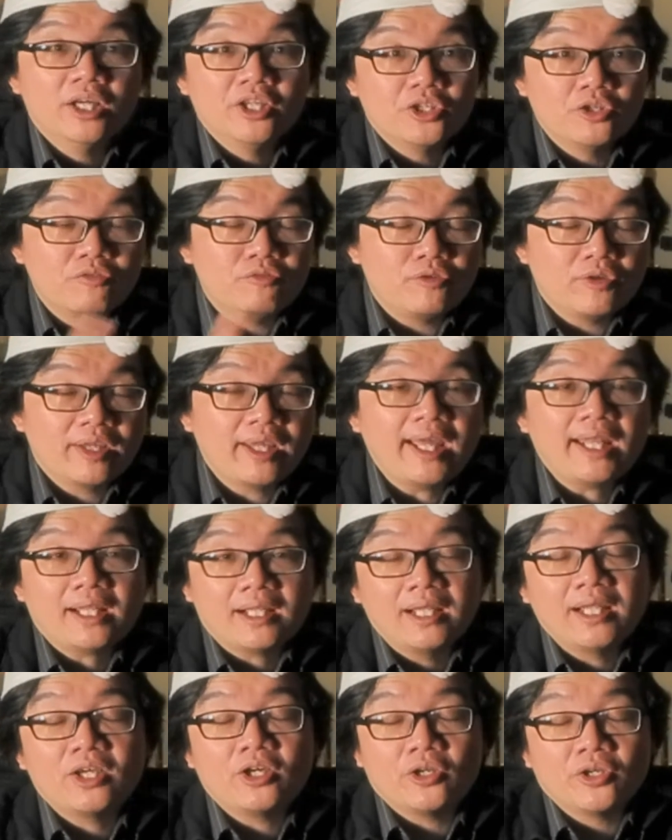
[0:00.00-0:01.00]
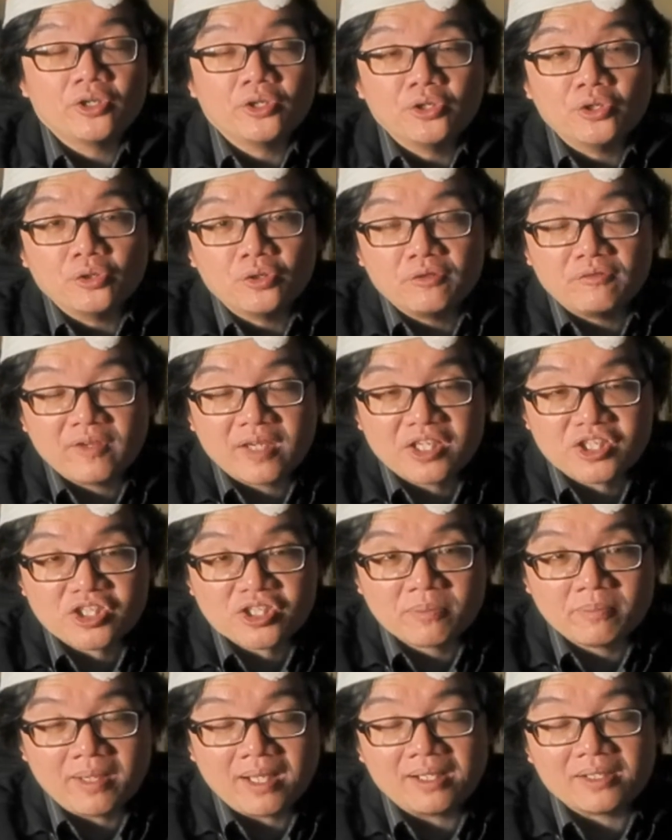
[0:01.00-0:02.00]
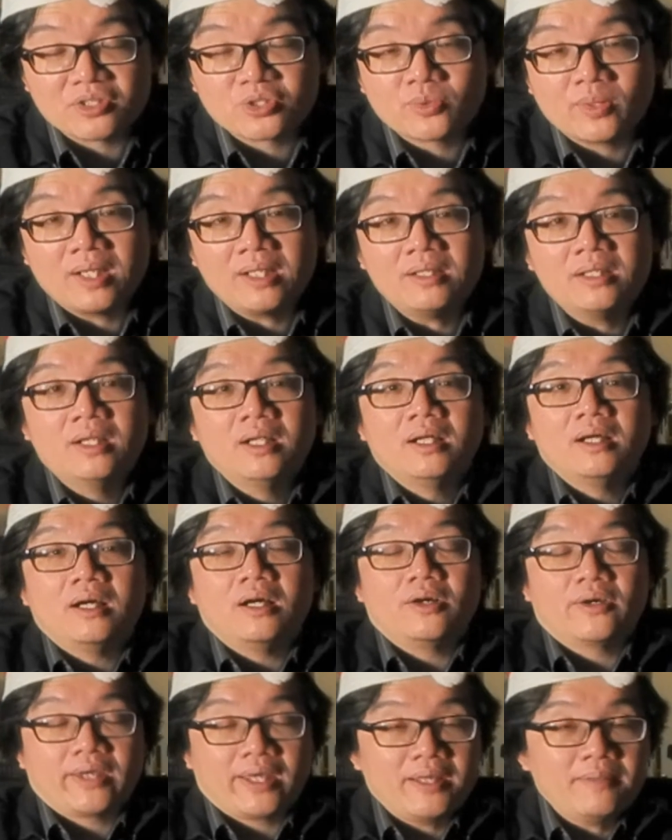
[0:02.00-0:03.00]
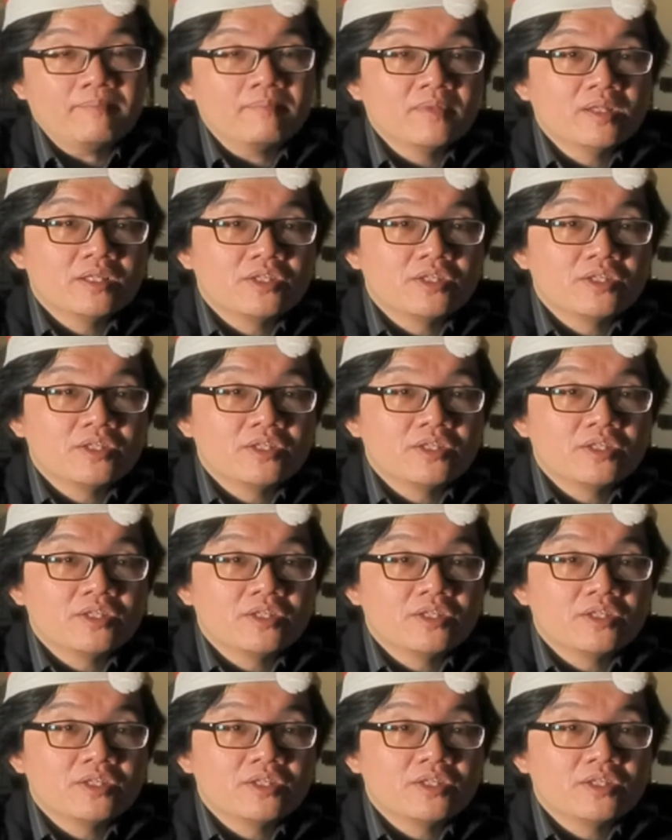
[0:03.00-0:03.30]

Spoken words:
Don't forget, click on the notification bell as well, okay?